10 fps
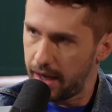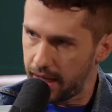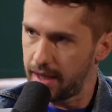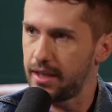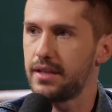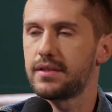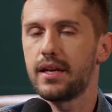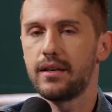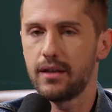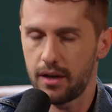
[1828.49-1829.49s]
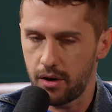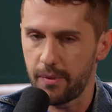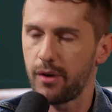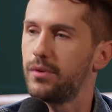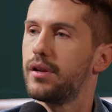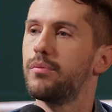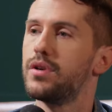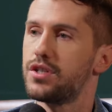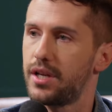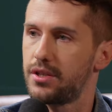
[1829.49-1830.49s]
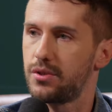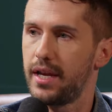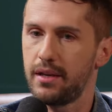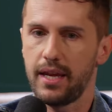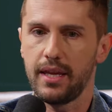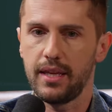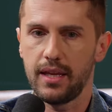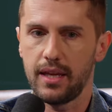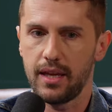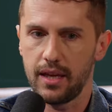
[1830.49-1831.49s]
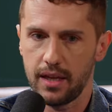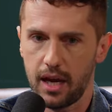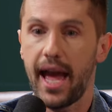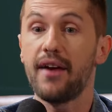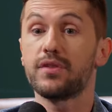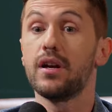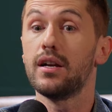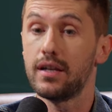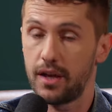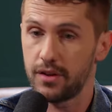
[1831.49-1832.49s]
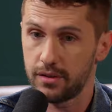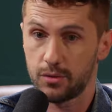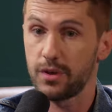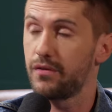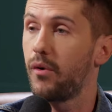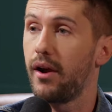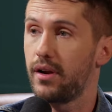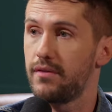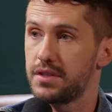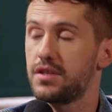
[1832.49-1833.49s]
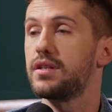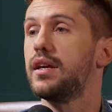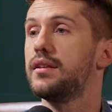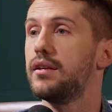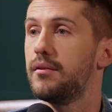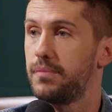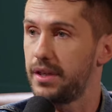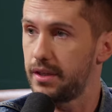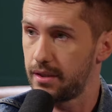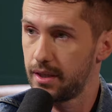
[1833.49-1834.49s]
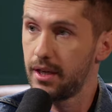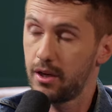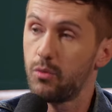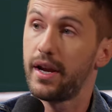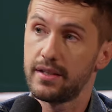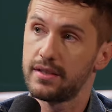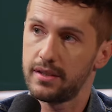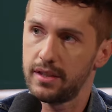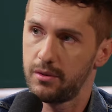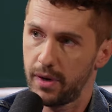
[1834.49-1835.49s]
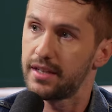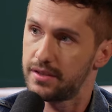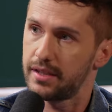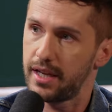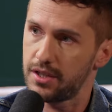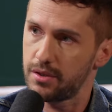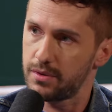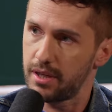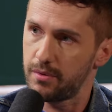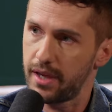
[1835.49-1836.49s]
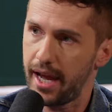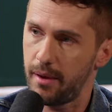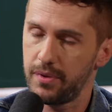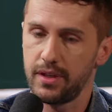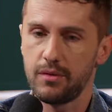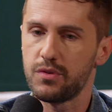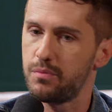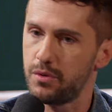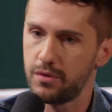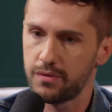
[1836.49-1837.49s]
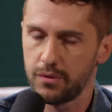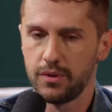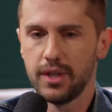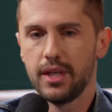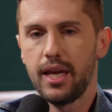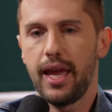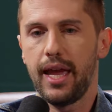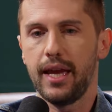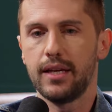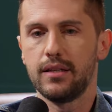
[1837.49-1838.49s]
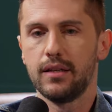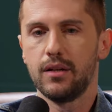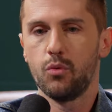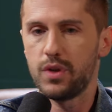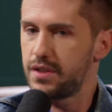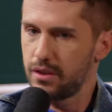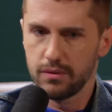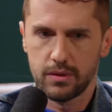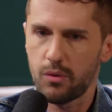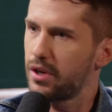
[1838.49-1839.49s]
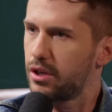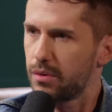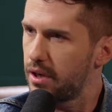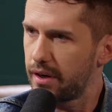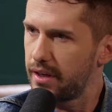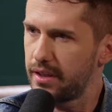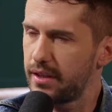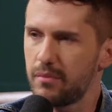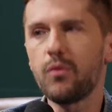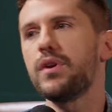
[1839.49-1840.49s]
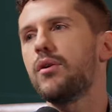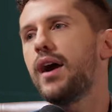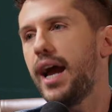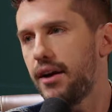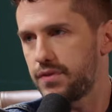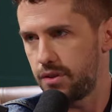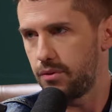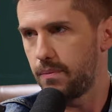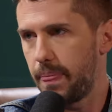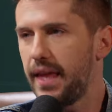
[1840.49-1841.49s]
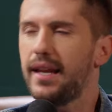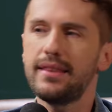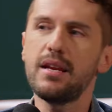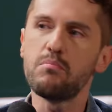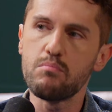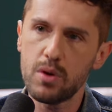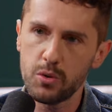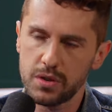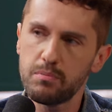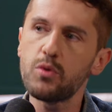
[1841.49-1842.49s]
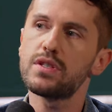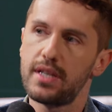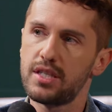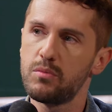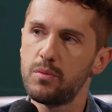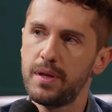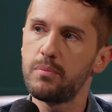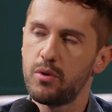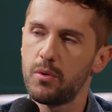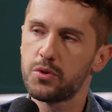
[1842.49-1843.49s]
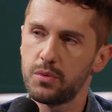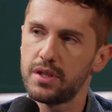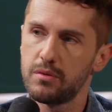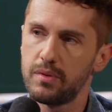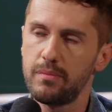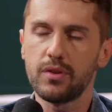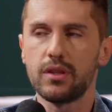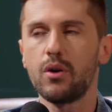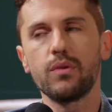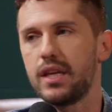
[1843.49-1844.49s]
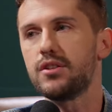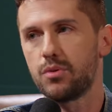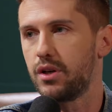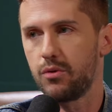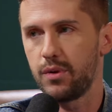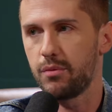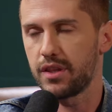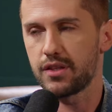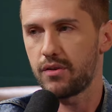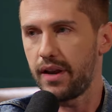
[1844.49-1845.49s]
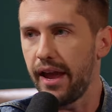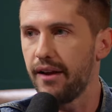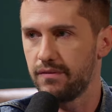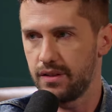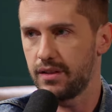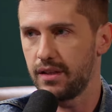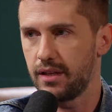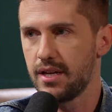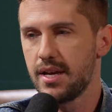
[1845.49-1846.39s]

And he said, oh man, I really appreciate you. And it, it, after another three or four hour conversation, it ended up being reconcili- reconciliation was able to happen, and it was beautiful. And we still don't agree on anything, but we don't have to. And I think most most sensible people and most reasonable people don't need to agree with us on everything.